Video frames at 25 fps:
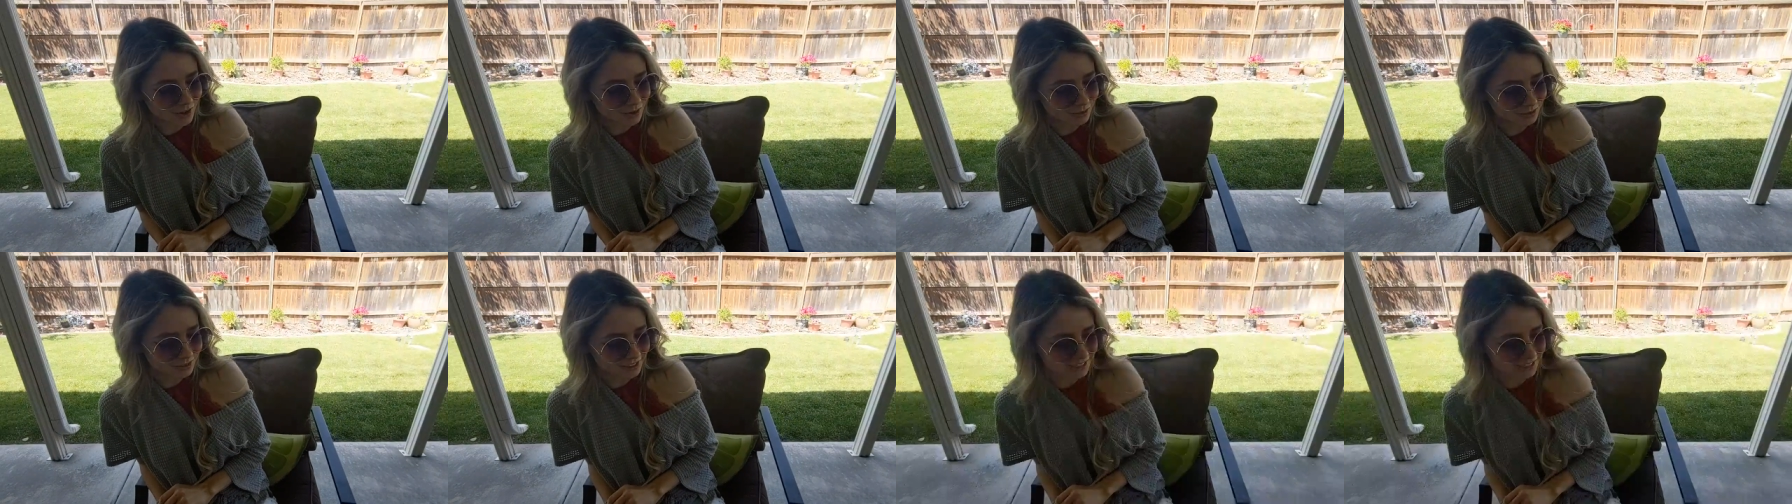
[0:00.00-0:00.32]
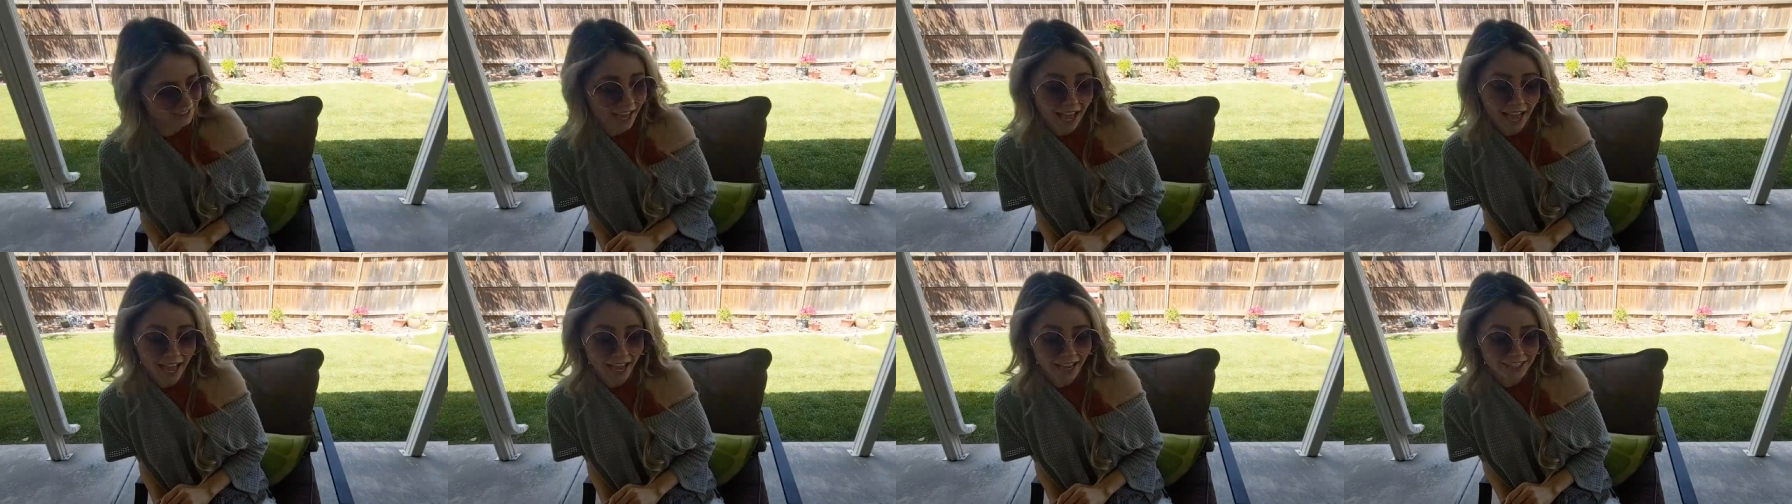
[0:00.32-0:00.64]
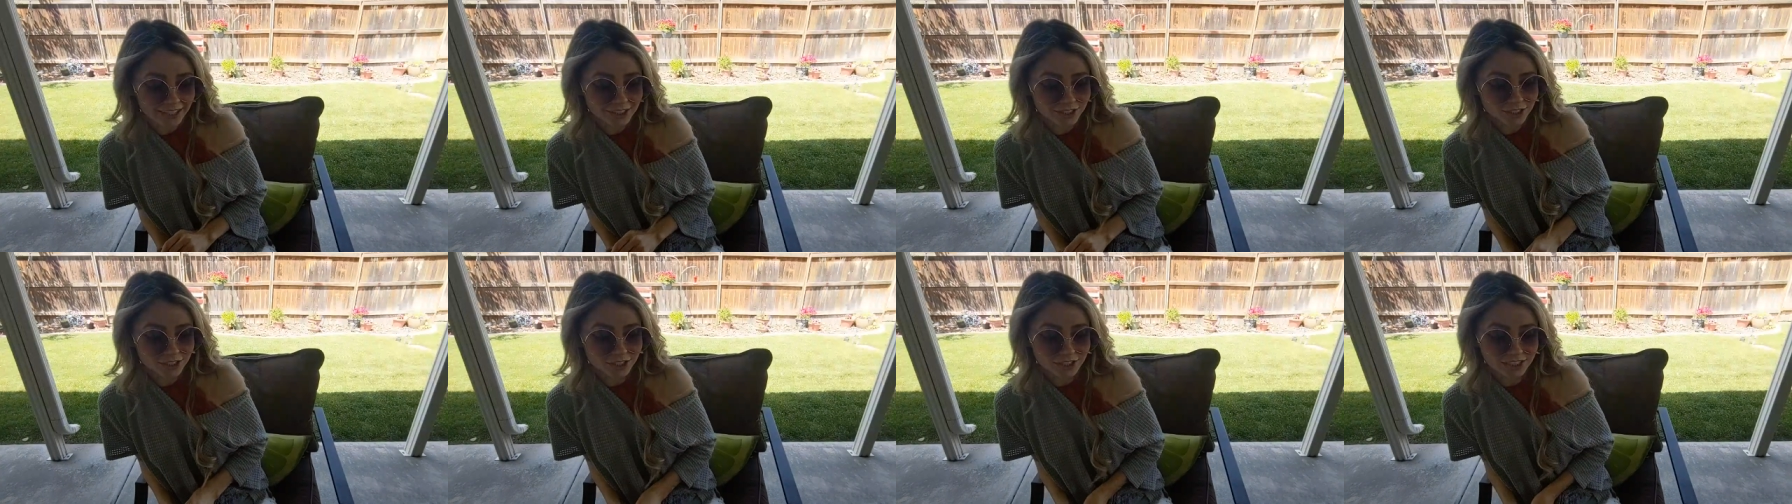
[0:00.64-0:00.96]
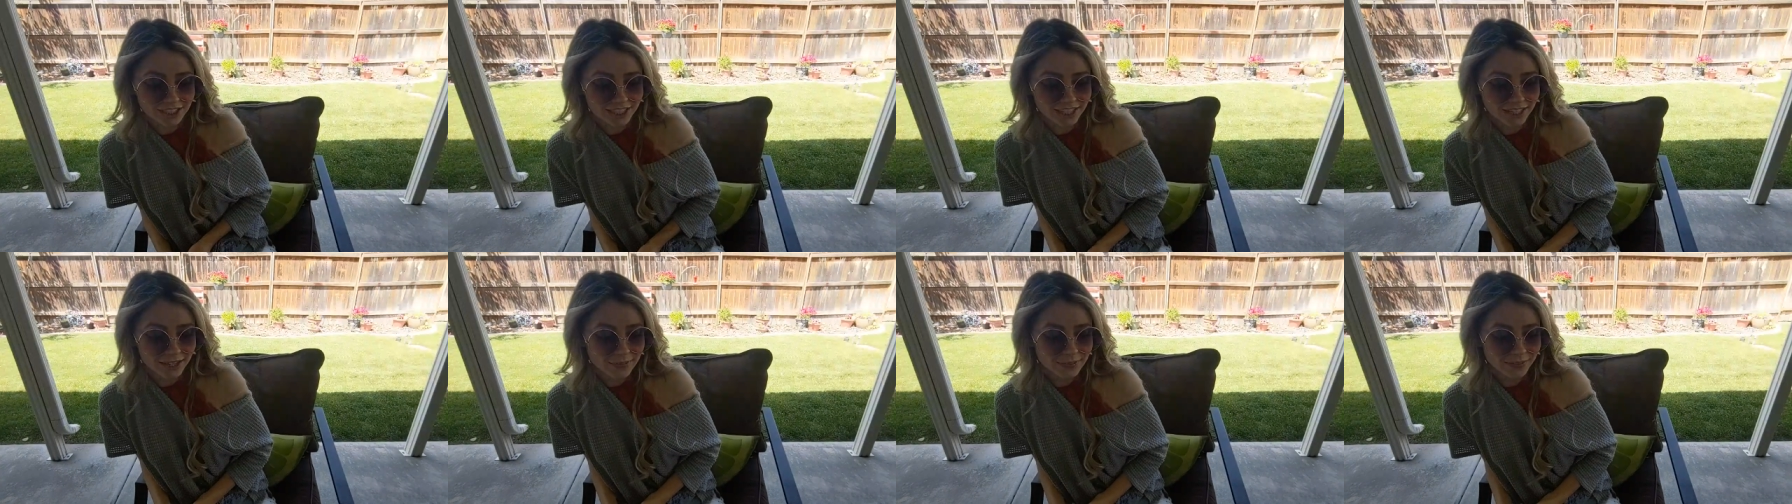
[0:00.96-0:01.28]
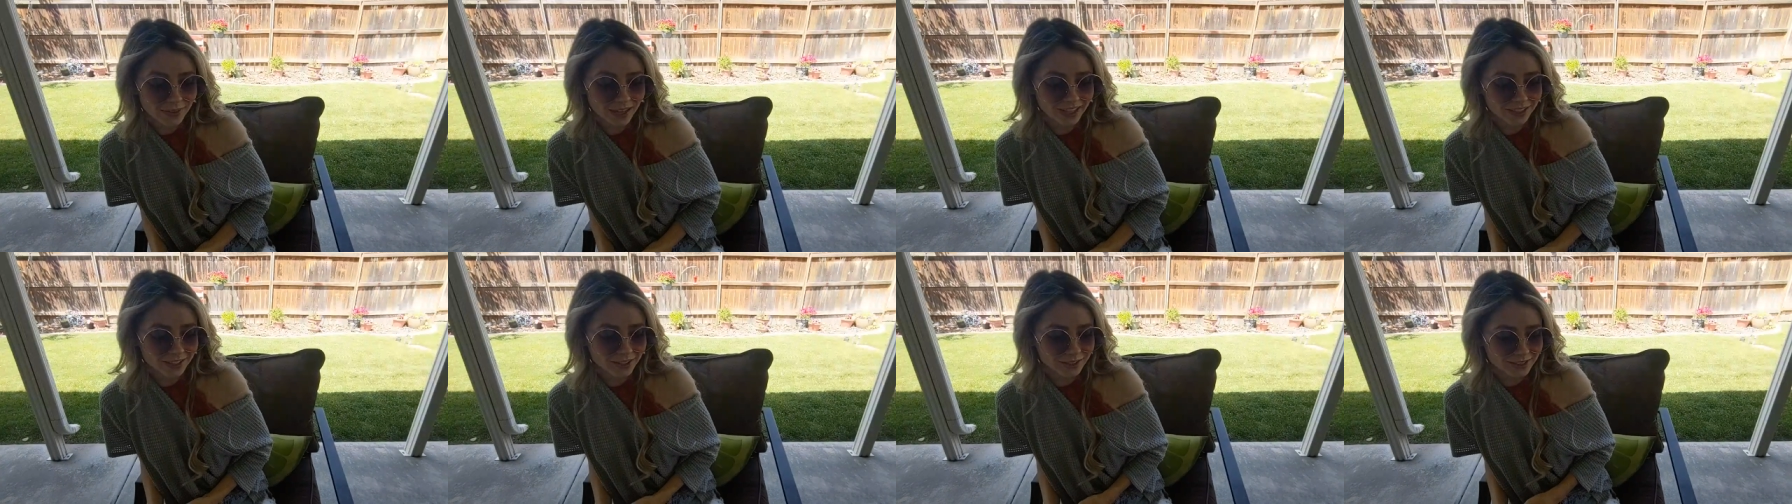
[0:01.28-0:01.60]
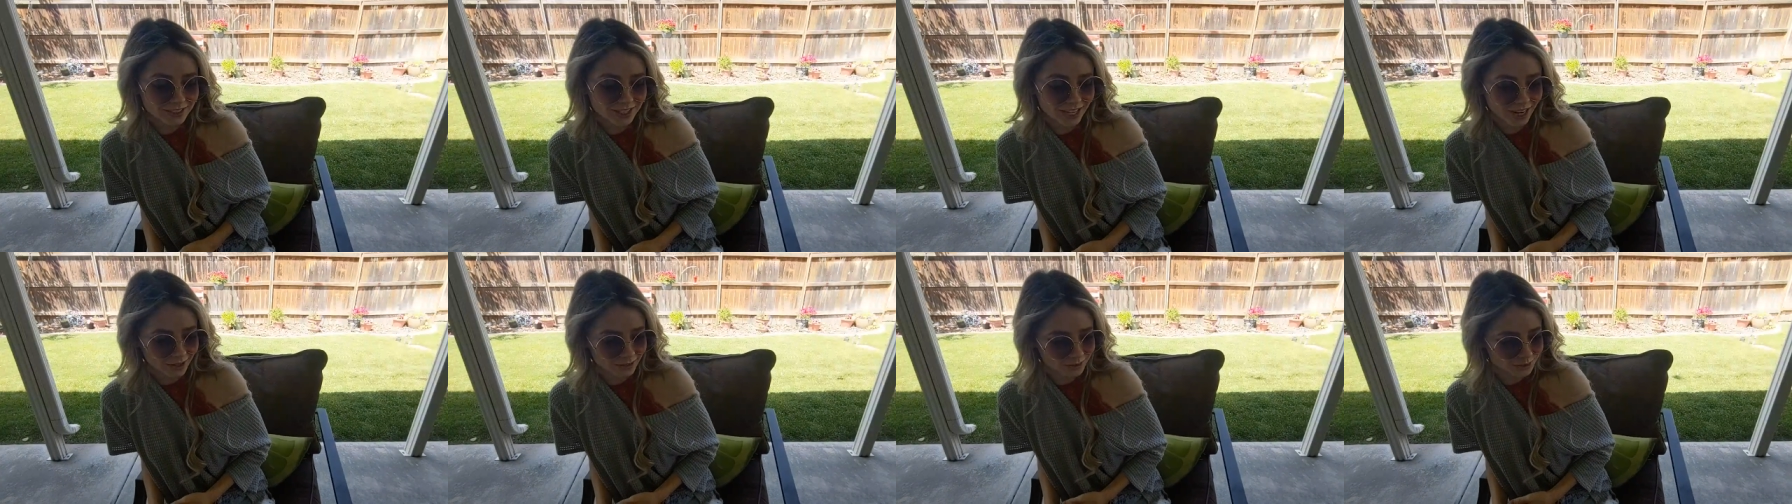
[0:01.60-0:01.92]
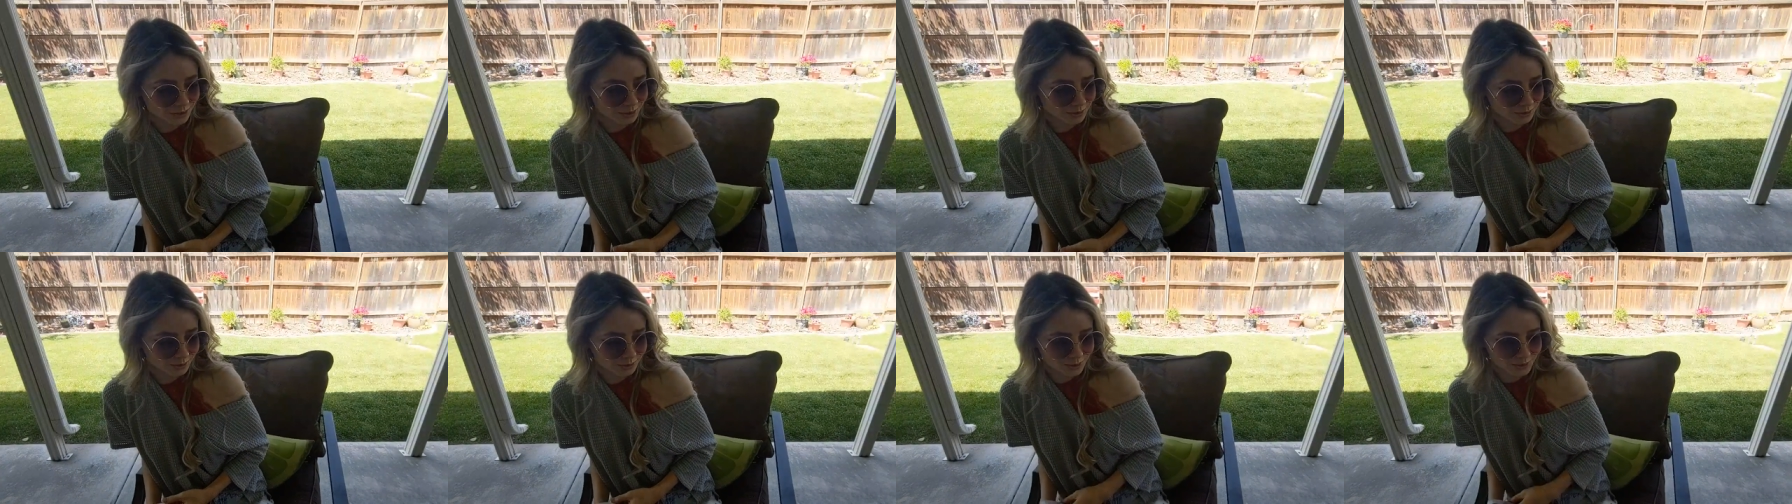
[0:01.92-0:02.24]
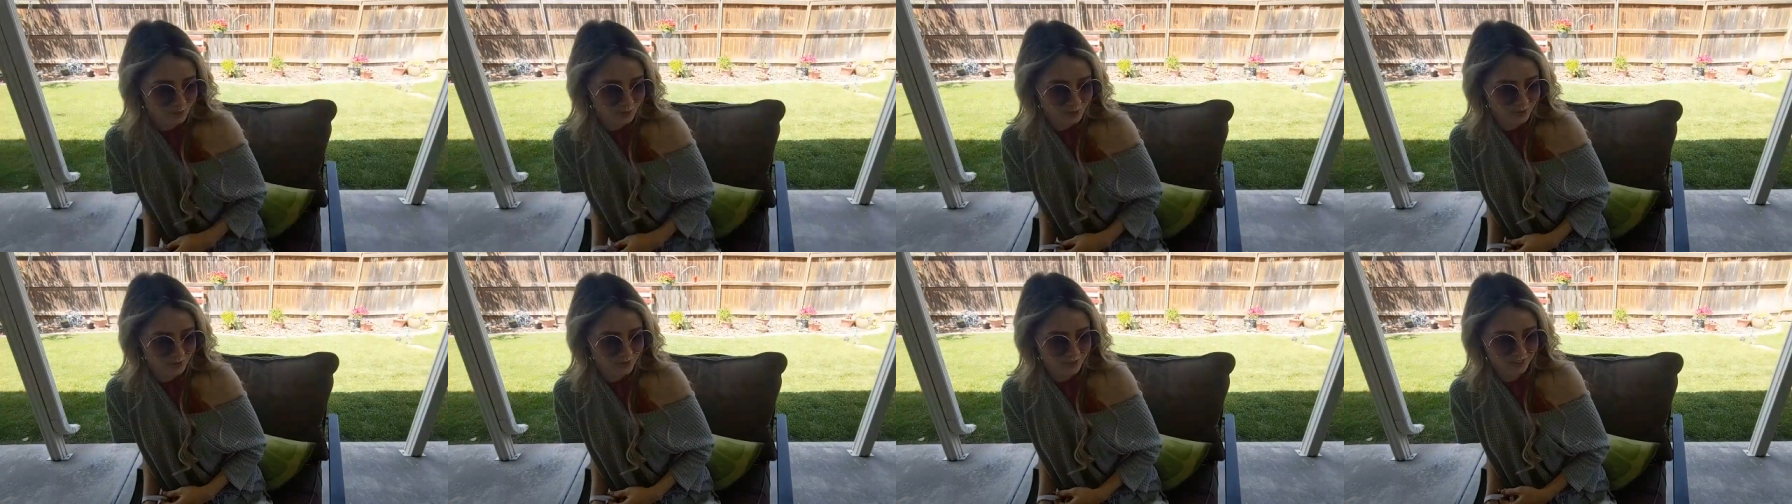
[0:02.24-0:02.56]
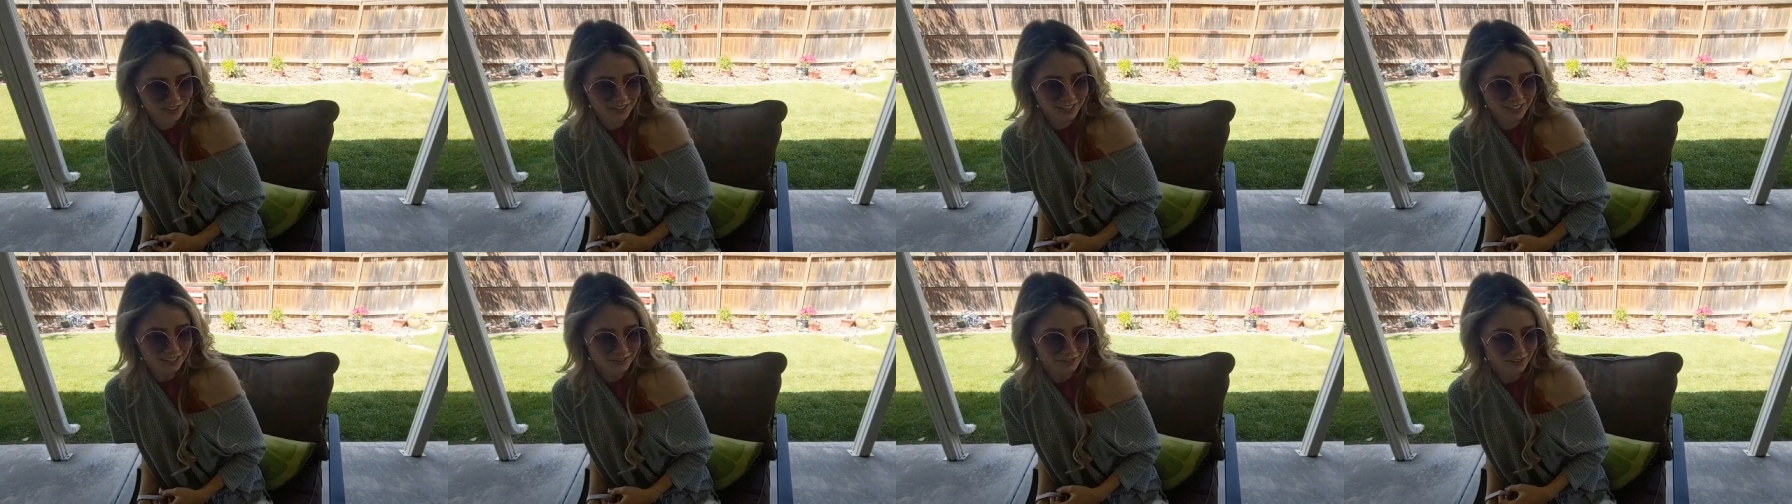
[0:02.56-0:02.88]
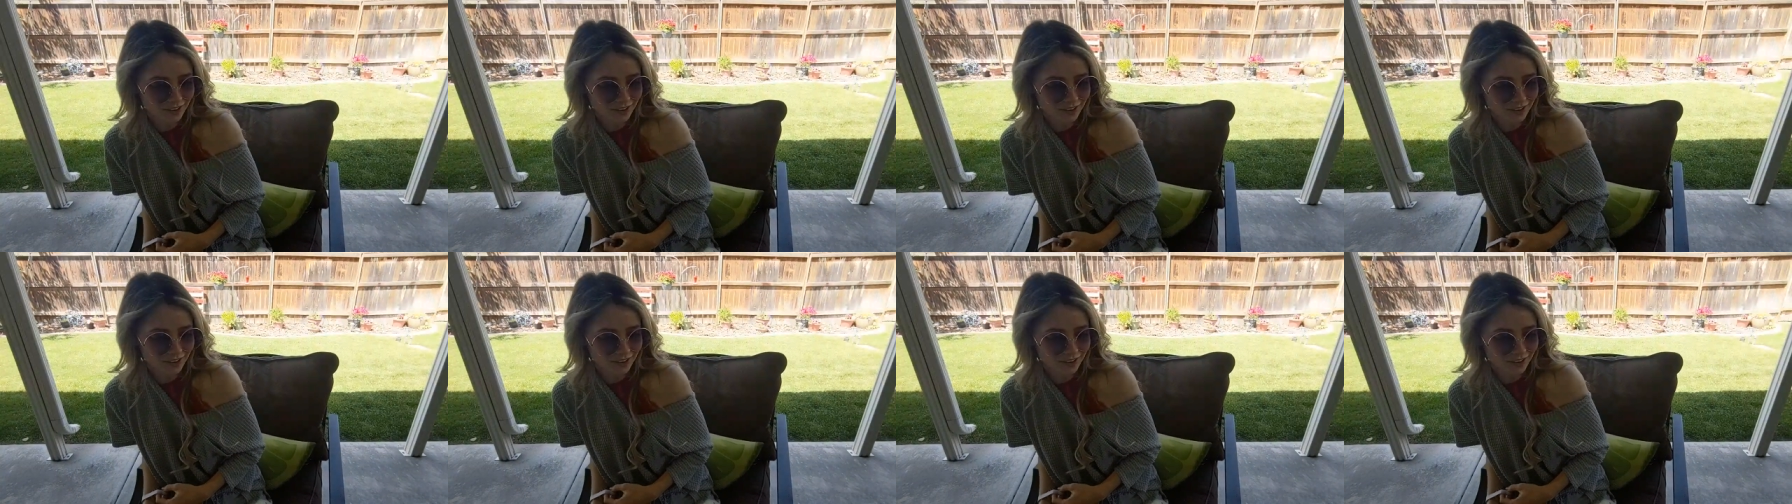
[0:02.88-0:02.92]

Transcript: hello Flash, hello Taro Roll.